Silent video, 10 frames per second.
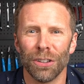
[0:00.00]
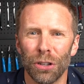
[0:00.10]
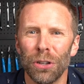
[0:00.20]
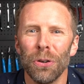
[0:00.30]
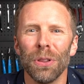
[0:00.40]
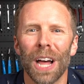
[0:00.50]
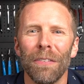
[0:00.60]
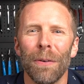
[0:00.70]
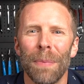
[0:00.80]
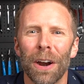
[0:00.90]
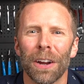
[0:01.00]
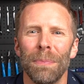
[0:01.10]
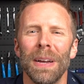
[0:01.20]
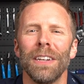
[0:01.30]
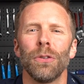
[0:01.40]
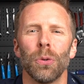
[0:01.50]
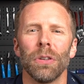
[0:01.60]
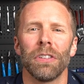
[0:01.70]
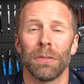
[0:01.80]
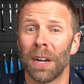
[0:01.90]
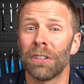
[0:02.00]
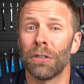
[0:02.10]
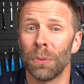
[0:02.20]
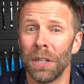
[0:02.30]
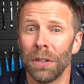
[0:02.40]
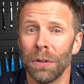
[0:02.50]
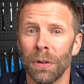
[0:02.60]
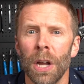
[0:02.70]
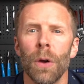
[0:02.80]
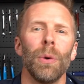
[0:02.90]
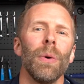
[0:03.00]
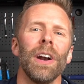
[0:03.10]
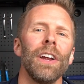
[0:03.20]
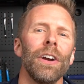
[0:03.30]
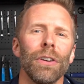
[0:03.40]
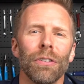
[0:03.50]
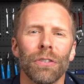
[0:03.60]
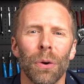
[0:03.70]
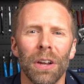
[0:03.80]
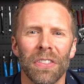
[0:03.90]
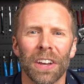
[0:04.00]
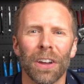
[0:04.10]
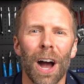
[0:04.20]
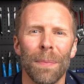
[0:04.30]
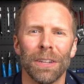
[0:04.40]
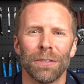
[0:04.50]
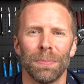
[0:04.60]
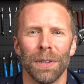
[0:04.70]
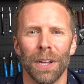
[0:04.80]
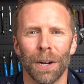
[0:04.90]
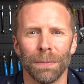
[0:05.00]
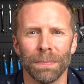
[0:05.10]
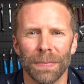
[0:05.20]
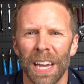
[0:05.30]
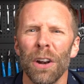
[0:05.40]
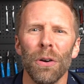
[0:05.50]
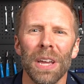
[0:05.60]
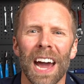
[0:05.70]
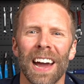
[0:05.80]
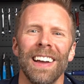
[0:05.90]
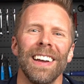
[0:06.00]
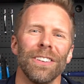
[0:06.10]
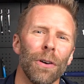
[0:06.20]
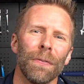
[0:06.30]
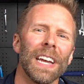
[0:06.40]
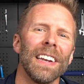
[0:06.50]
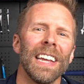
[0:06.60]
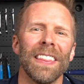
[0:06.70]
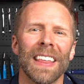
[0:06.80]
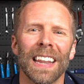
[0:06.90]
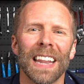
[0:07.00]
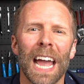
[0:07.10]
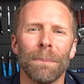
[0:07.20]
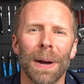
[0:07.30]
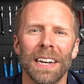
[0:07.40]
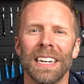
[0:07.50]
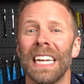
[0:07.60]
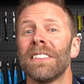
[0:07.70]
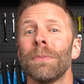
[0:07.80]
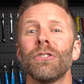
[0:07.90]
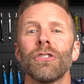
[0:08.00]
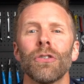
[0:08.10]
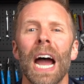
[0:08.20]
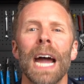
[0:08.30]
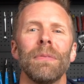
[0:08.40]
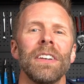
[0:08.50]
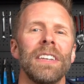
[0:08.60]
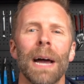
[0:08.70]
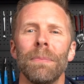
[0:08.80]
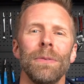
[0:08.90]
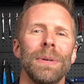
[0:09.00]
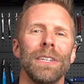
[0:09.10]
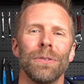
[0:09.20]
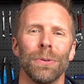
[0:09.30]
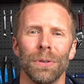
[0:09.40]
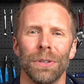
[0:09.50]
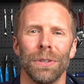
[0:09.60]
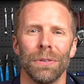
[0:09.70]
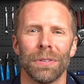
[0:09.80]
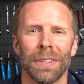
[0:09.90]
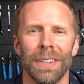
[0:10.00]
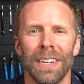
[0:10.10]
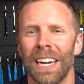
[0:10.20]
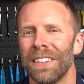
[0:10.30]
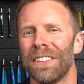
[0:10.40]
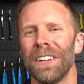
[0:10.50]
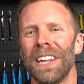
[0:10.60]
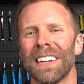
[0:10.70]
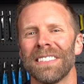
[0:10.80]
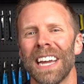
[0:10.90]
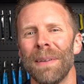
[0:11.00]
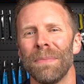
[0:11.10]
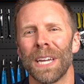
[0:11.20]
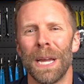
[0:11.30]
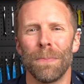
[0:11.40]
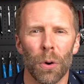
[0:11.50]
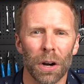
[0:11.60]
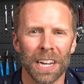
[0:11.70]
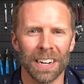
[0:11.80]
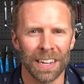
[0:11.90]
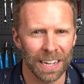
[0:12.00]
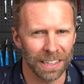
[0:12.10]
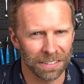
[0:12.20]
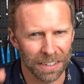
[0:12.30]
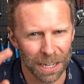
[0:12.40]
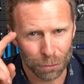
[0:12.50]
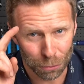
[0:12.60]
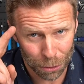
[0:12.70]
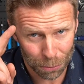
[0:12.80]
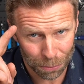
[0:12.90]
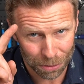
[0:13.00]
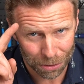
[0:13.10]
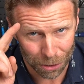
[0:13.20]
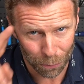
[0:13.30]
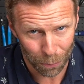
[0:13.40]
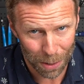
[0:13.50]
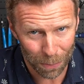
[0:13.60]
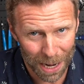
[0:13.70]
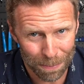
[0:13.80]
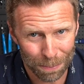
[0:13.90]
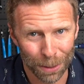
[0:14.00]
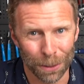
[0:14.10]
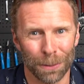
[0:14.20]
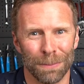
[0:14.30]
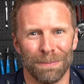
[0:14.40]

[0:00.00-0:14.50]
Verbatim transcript: Do you love American-made tools as much as we do? We want to hear your stories in the comments below. And oh yeah, don't forget to hit that like button and subscribe to WB Tool News. Until next time, keep working and stay true to the red, white, and blue.